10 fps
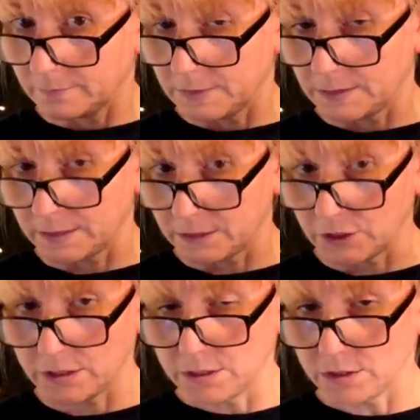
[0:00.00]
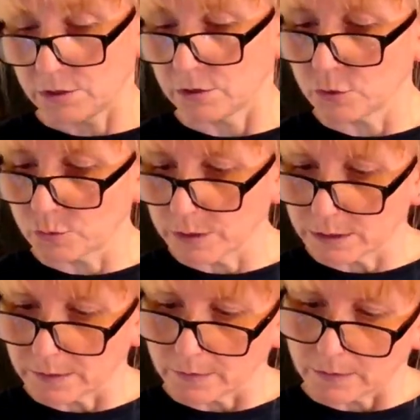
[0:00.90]
Did that change?
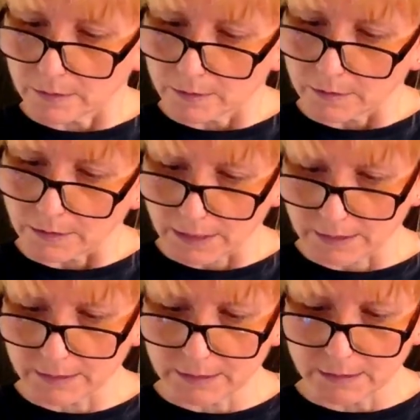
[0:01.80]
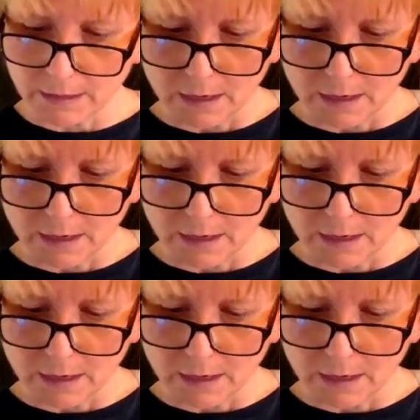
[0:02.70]
27. Yes.